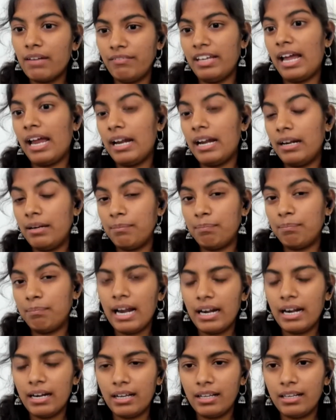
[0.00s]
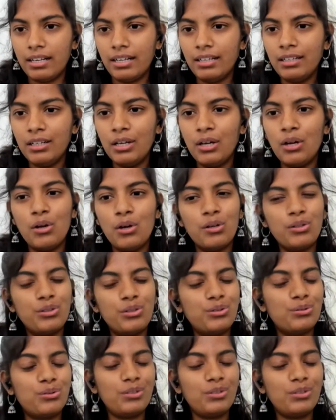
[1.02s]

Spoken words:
can and Power BI handle it?